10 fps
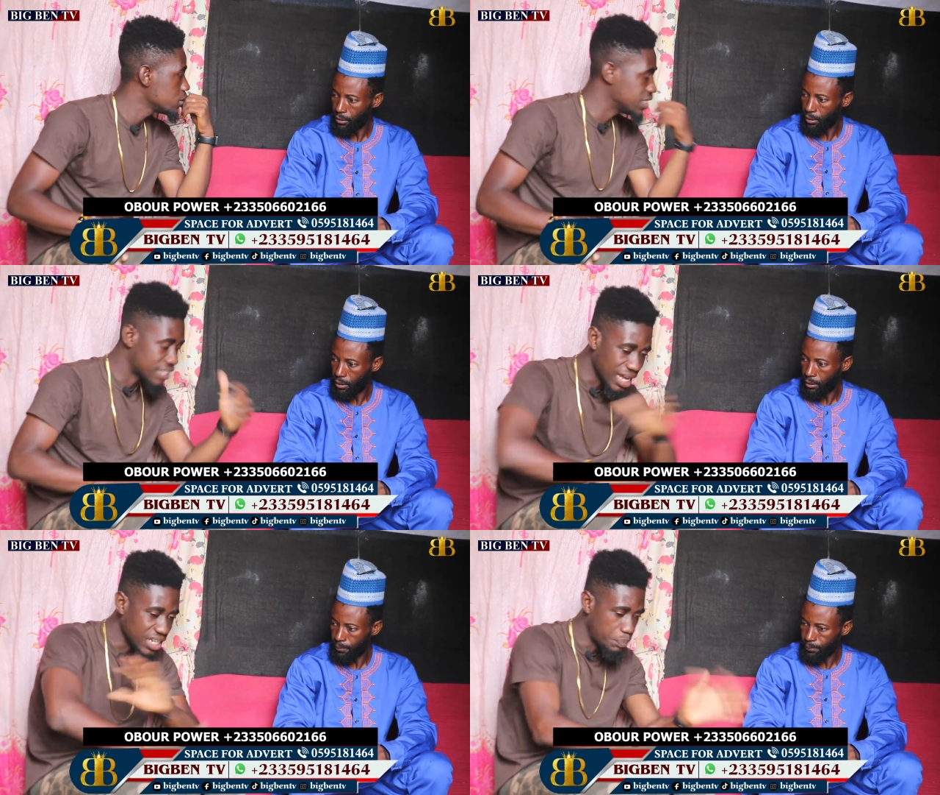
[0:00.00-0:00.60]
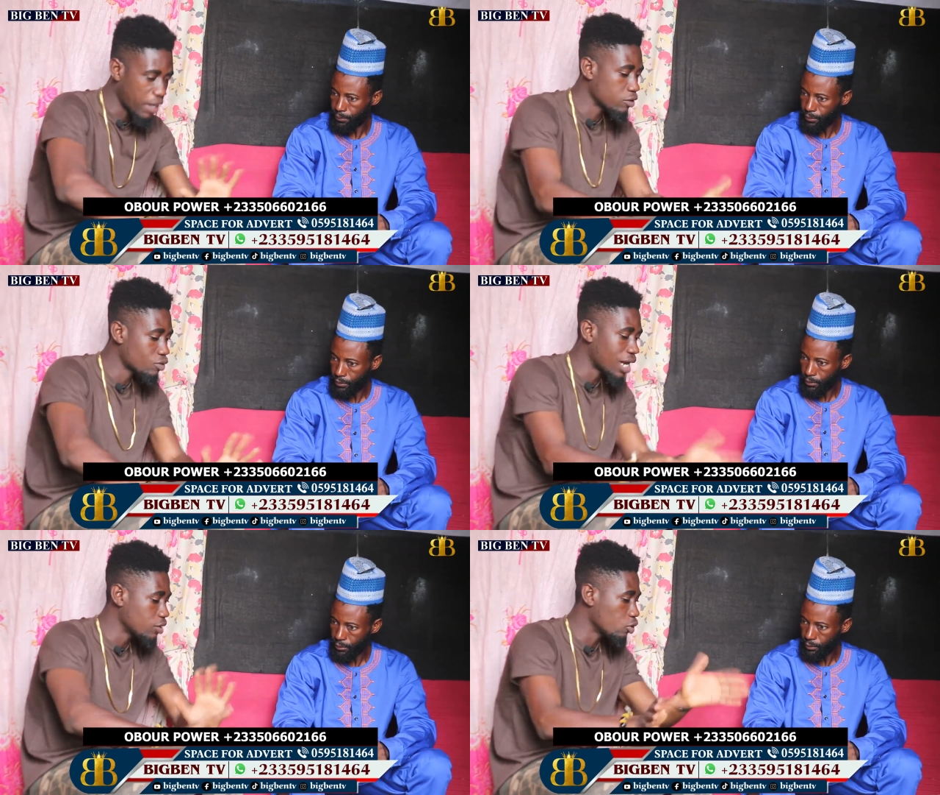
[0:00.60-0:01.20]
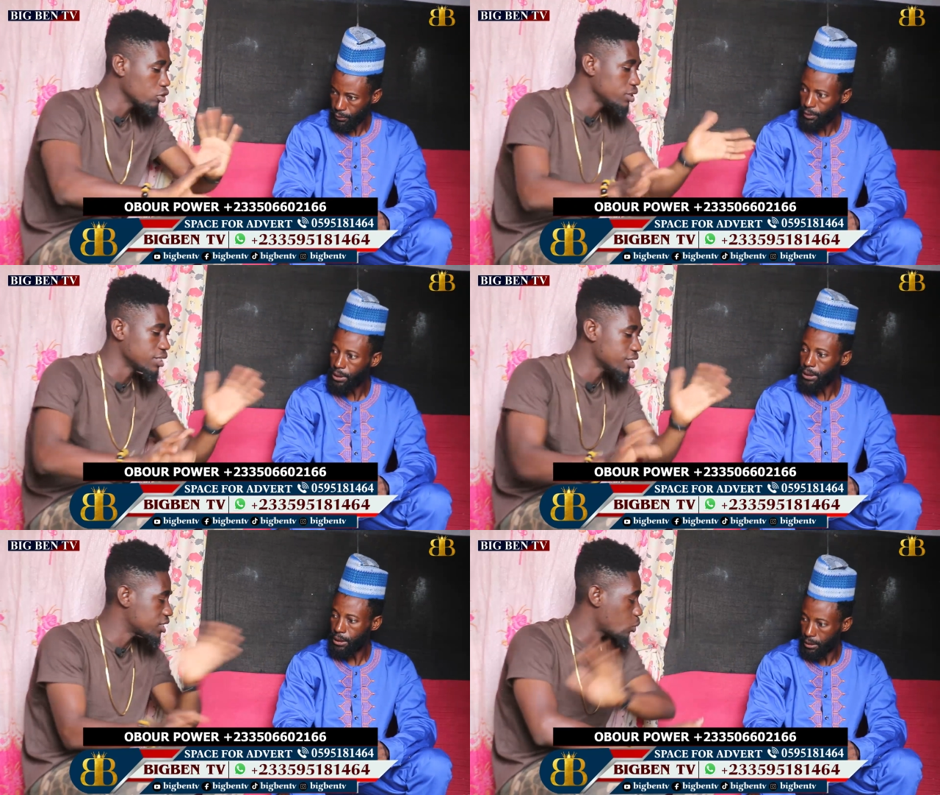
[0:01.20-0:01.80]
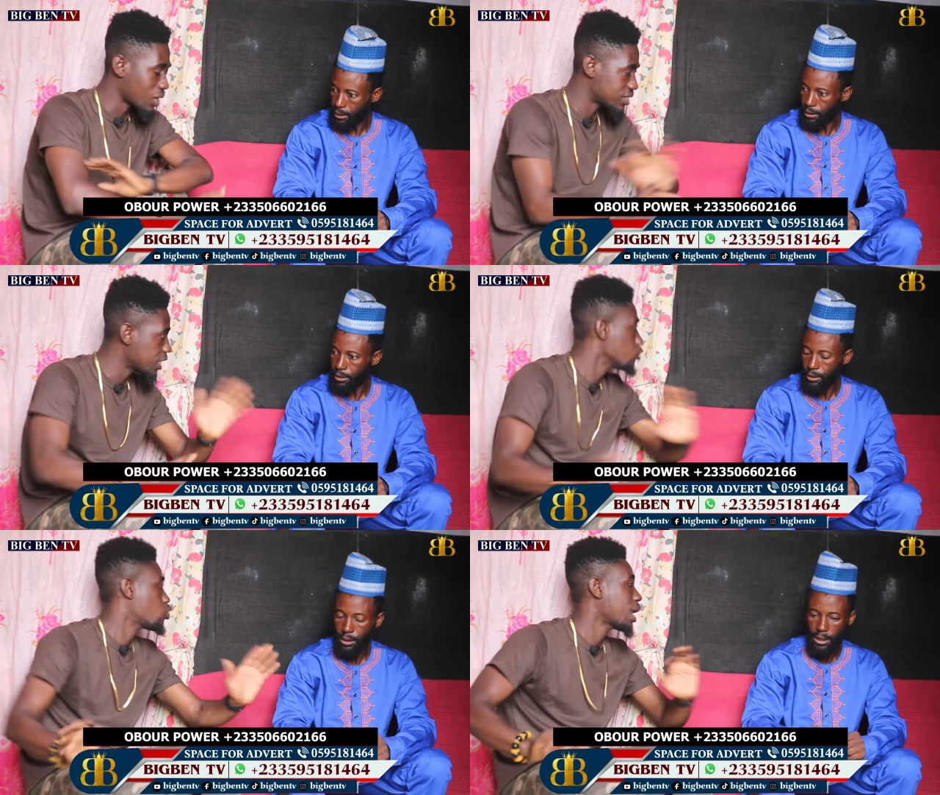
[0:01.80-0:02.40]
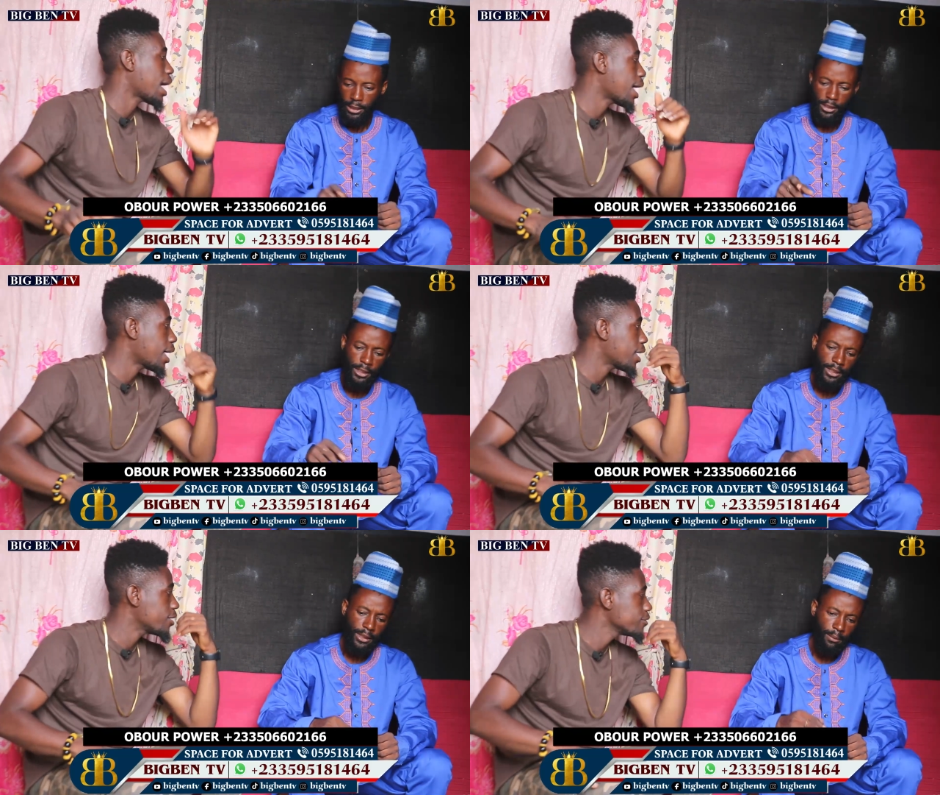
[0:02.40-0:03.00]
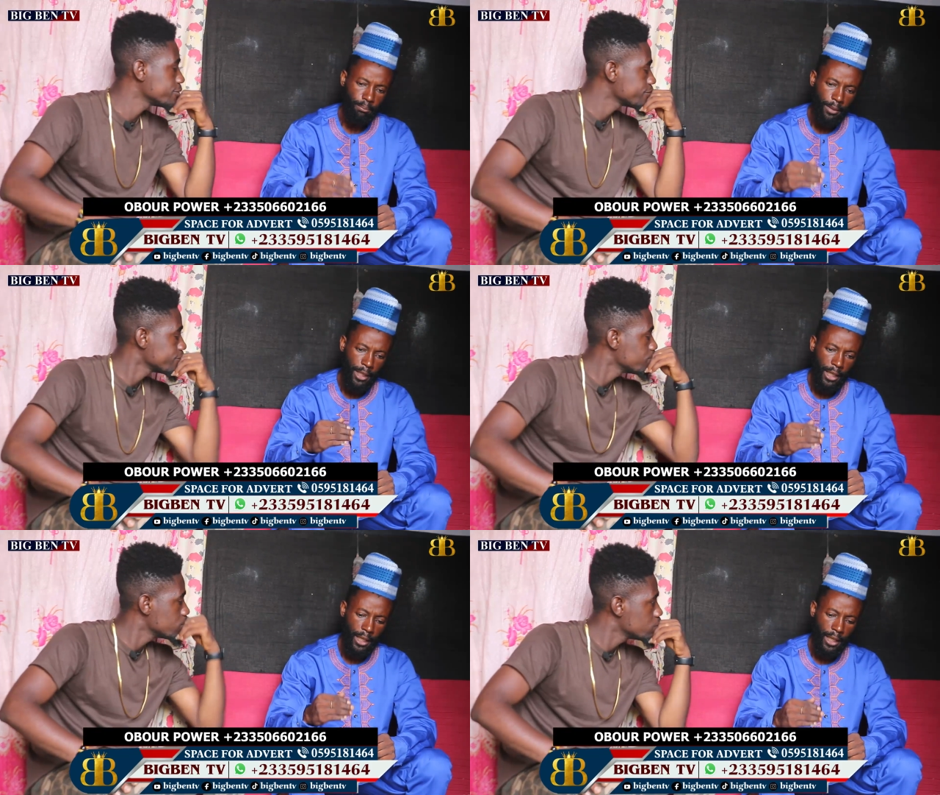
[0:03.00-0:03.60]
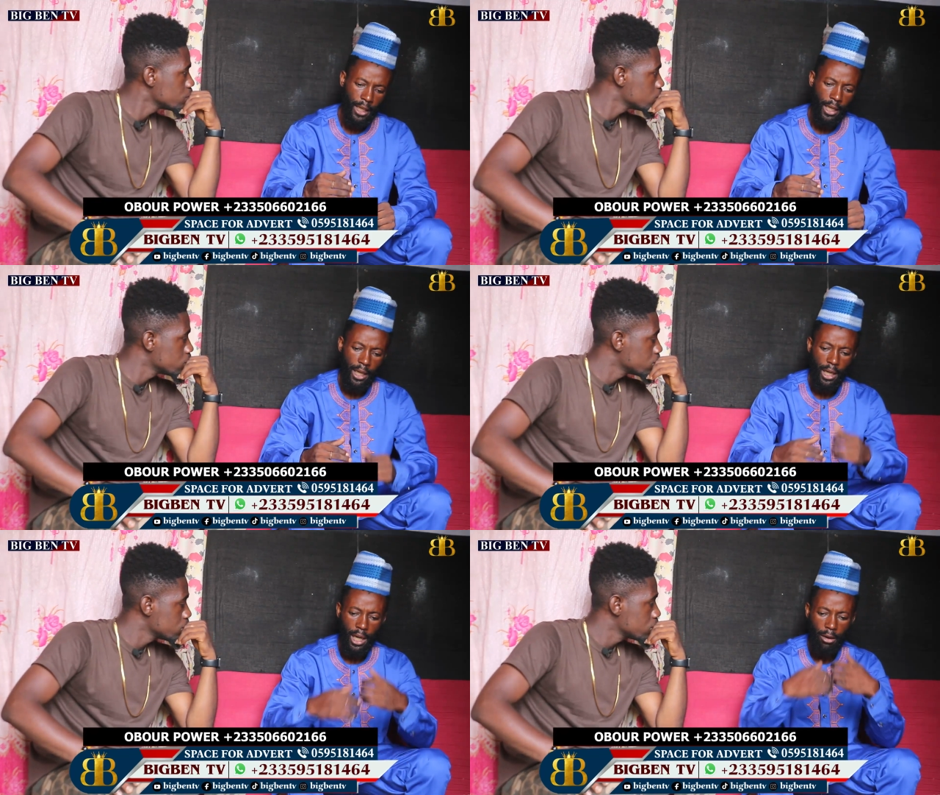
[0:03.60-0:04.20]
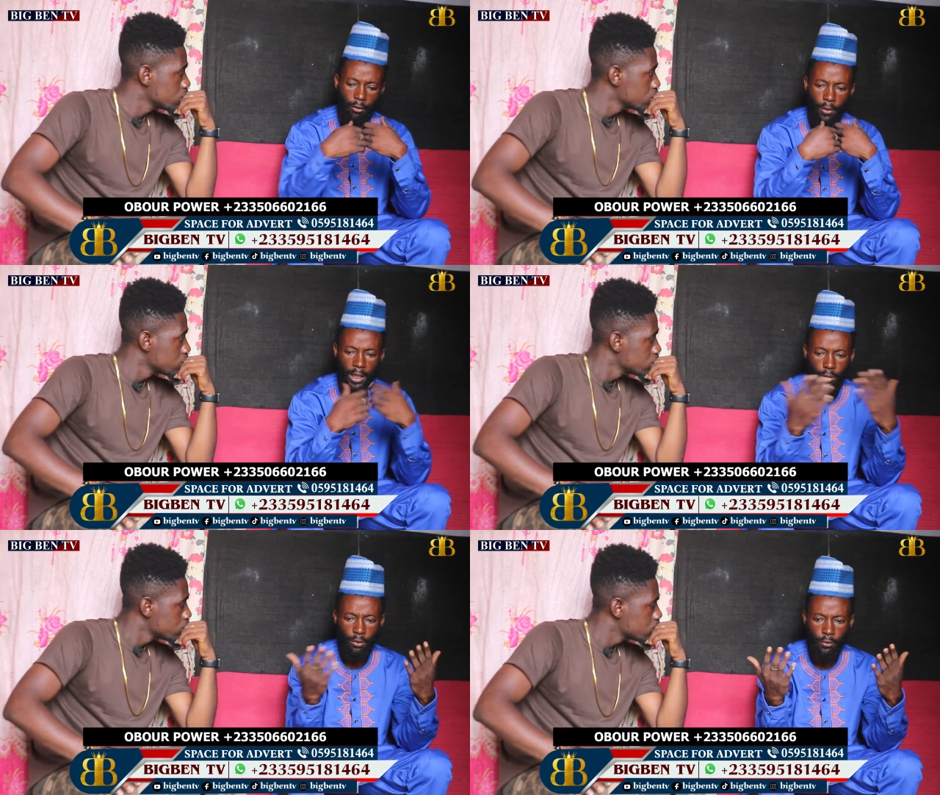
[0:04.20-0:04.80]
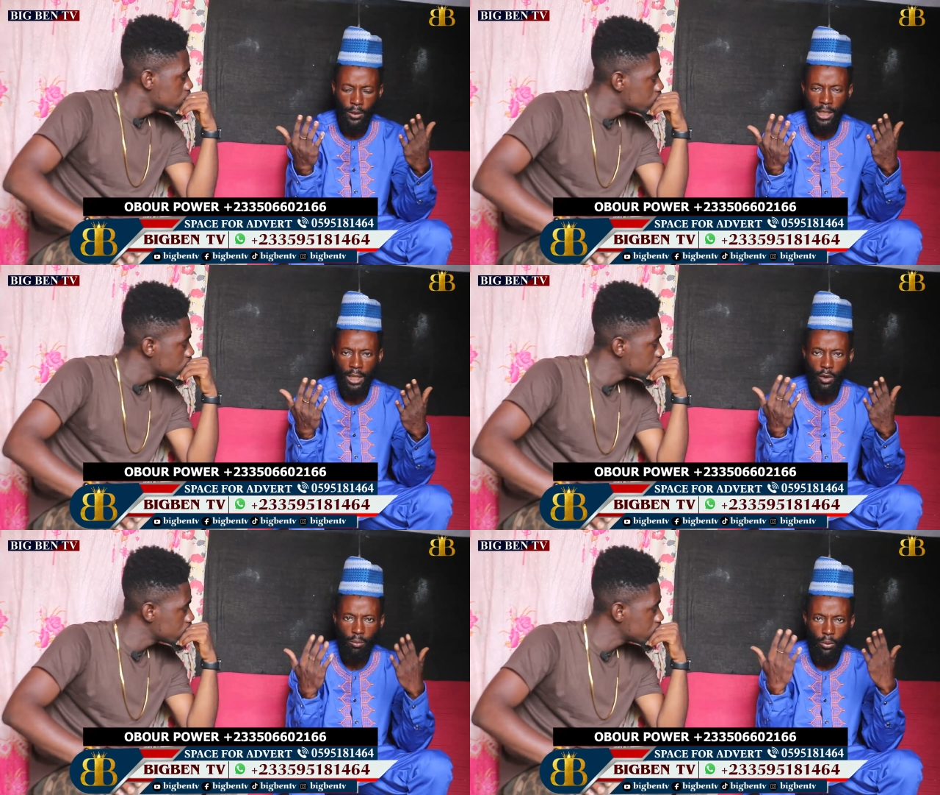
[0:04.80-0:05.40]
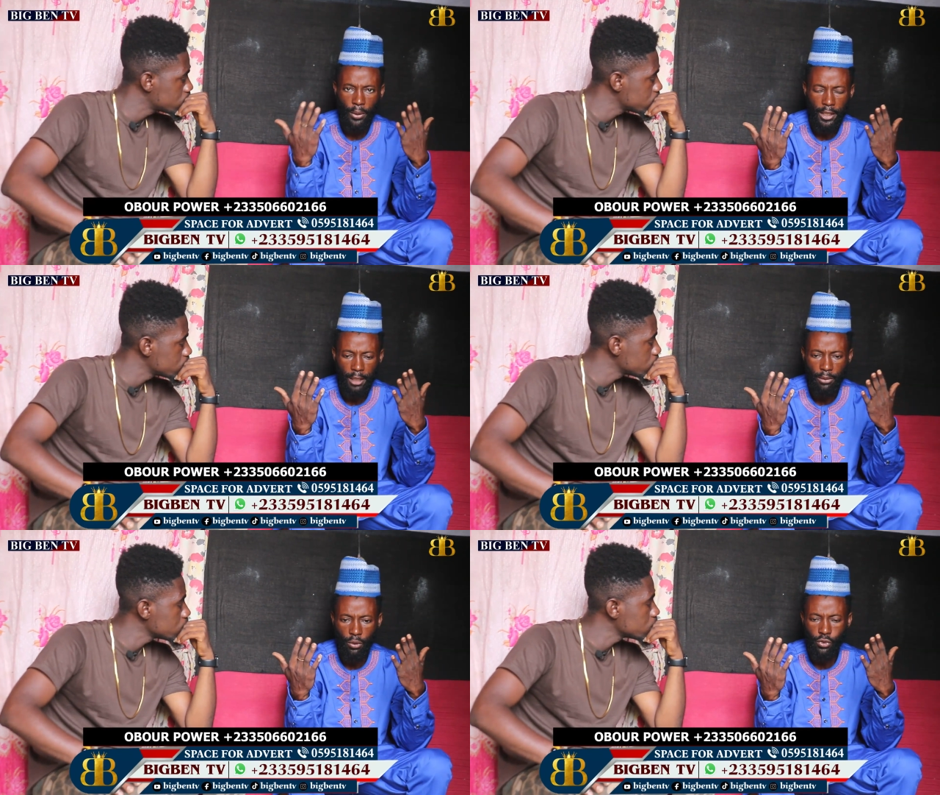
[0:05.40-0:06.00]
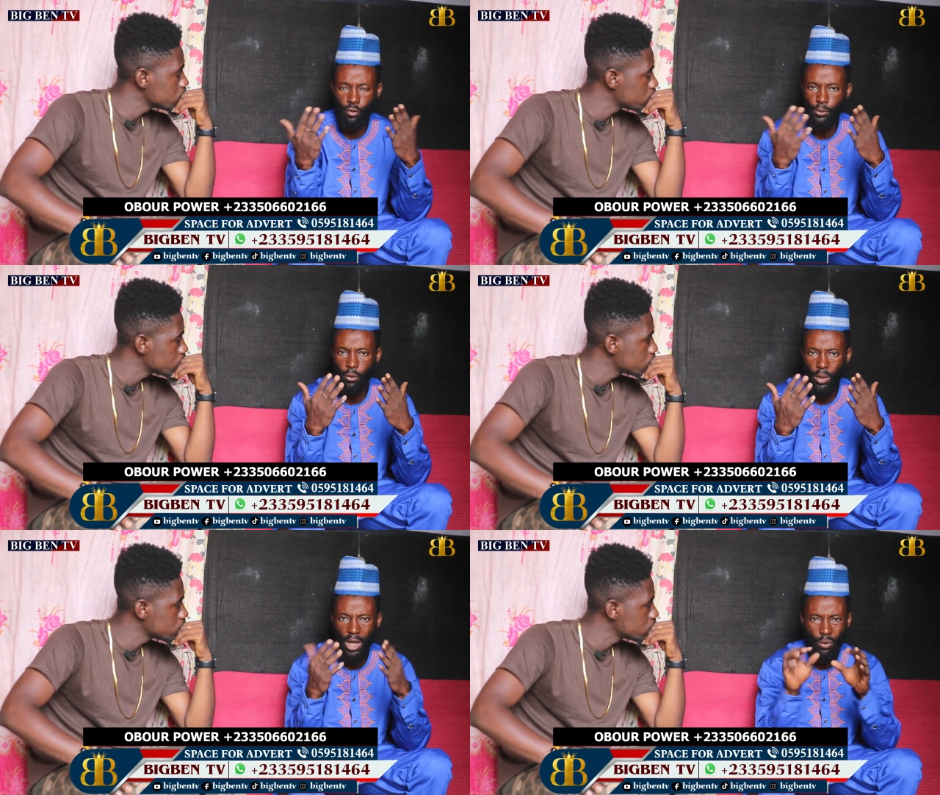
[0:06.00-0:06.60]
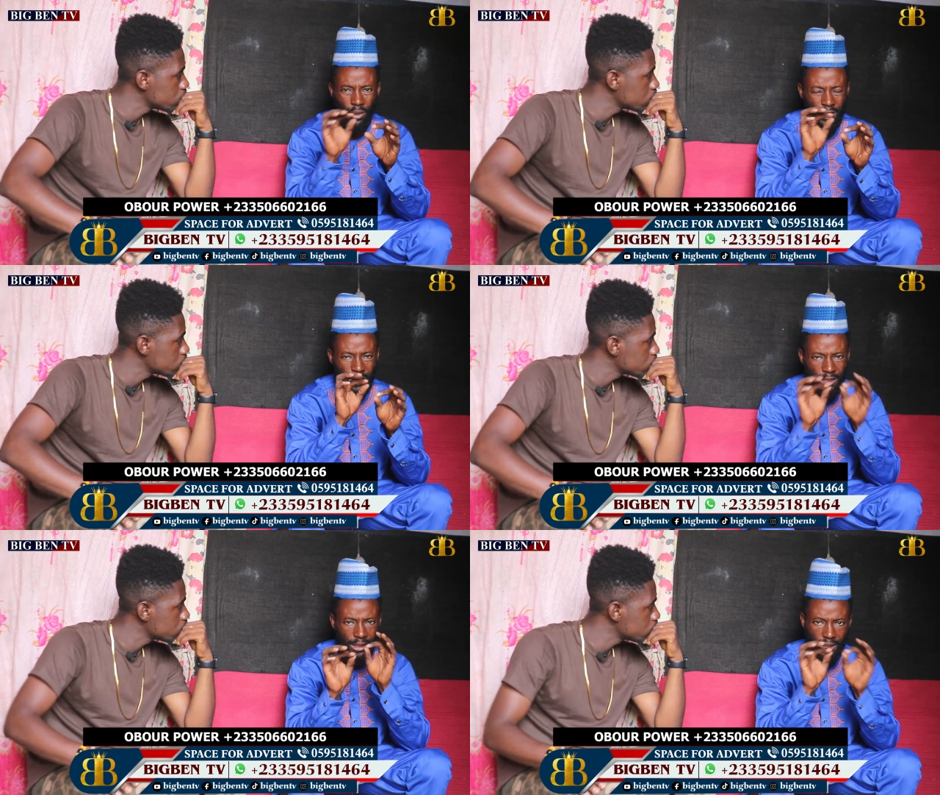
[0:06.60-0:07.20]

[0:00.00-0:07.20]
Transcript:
Speaker 1: Tis any panocrad or no, dear, just say was same quality.
Speaker 2: I have one or for now, Omoke, because Obi Owa when